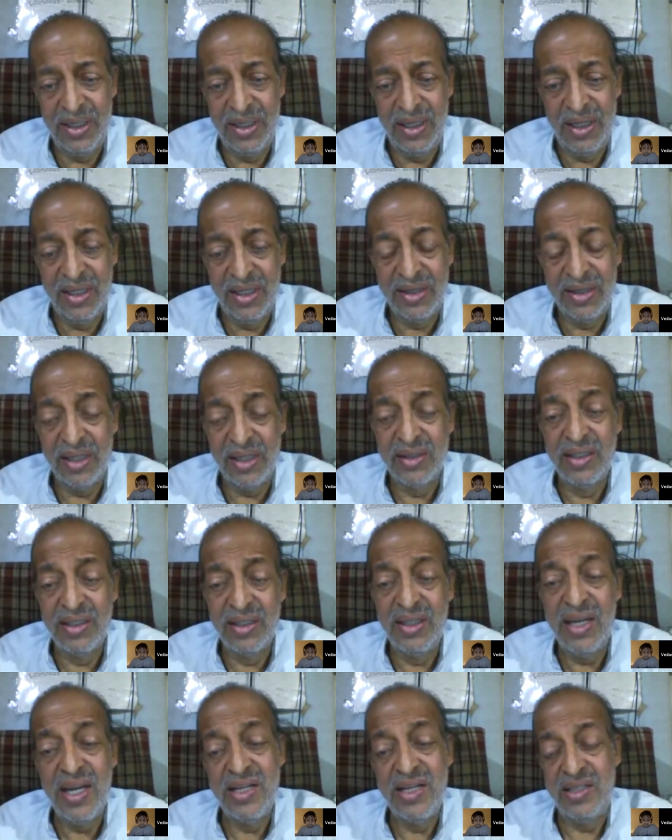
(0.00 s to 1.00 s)
Tat
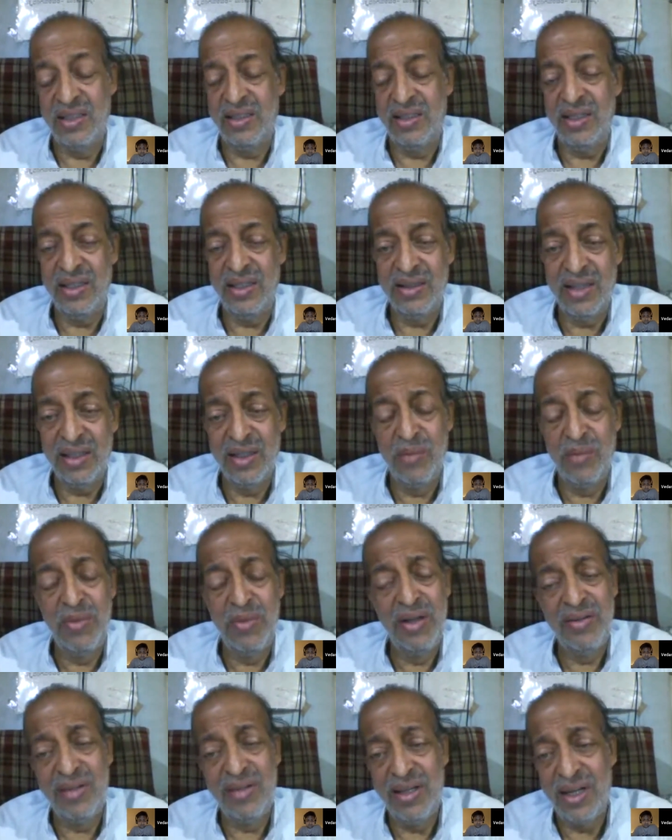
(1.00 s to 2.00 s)
yejati. Tat
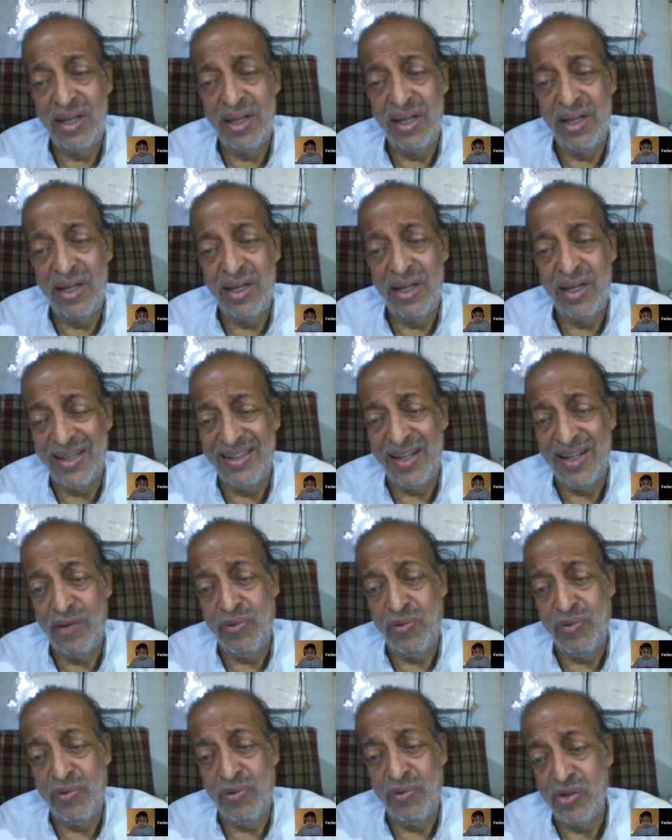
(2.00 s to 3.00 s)
means here the tat
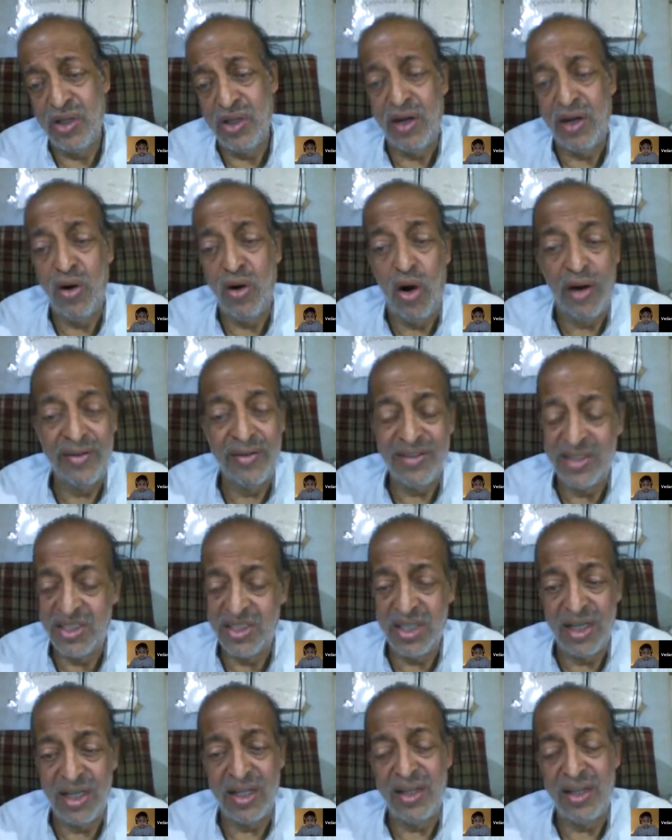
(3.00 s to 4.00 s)
refers to that God,
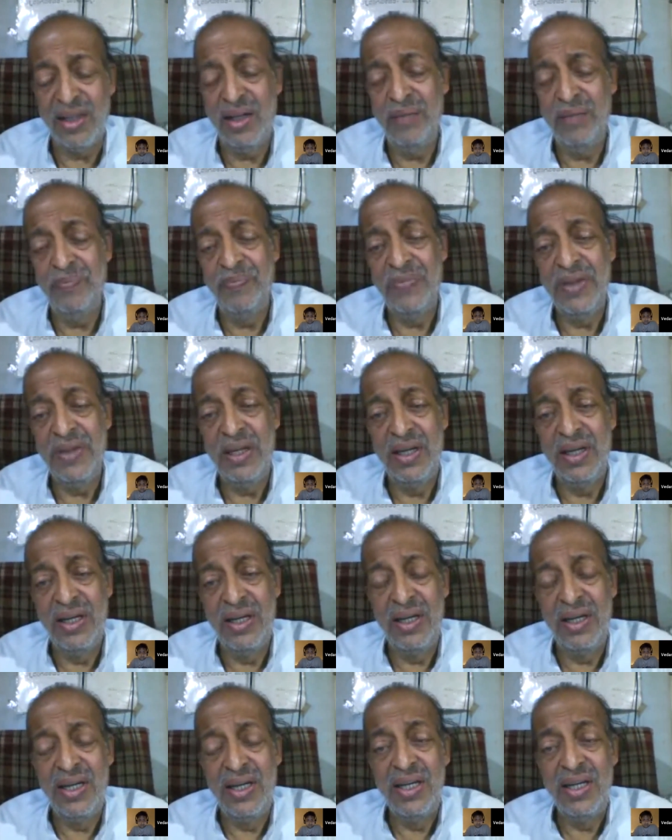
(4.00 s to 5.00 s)
Satchidananda.
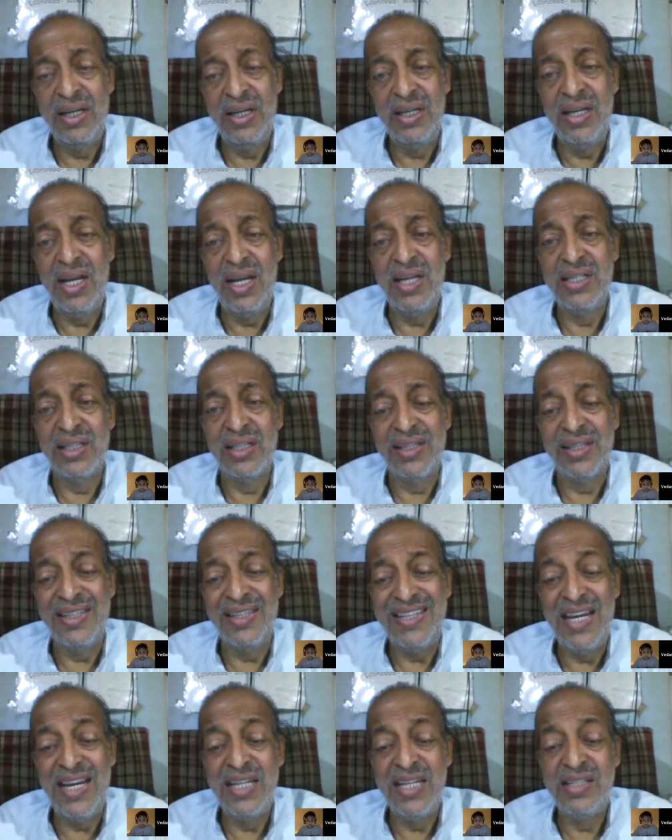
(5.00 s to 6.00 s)
Yejati,
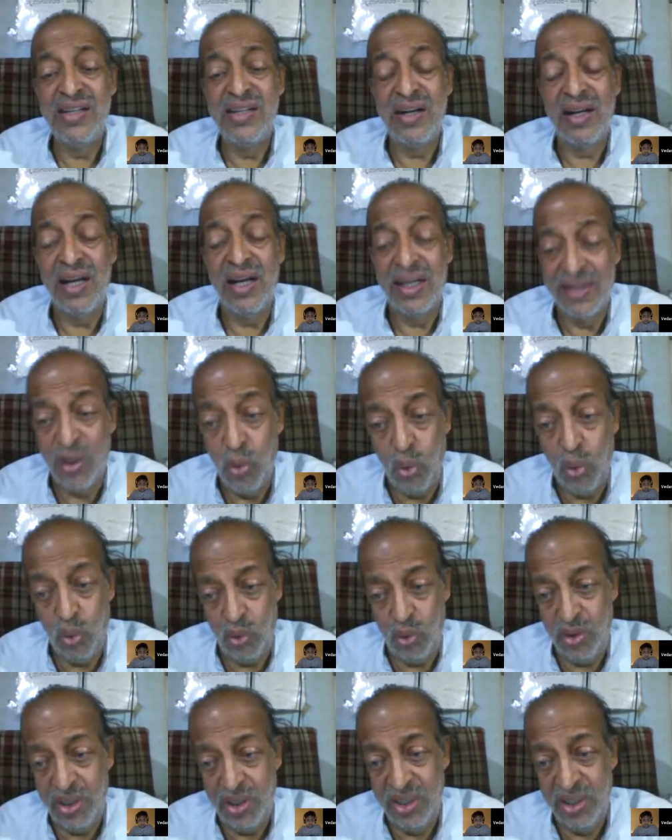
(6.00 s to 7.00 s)
yejr gatau
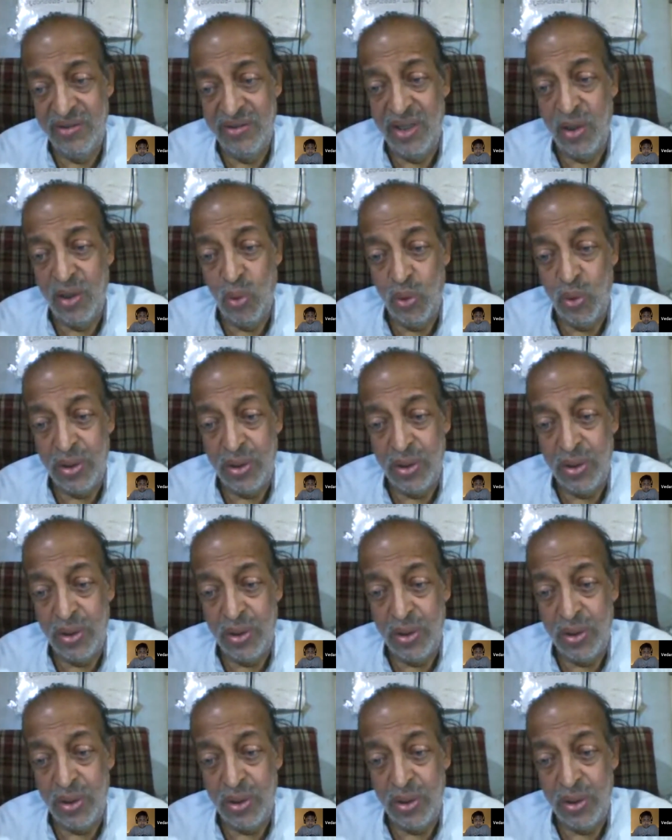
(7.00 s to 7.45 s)
is the root.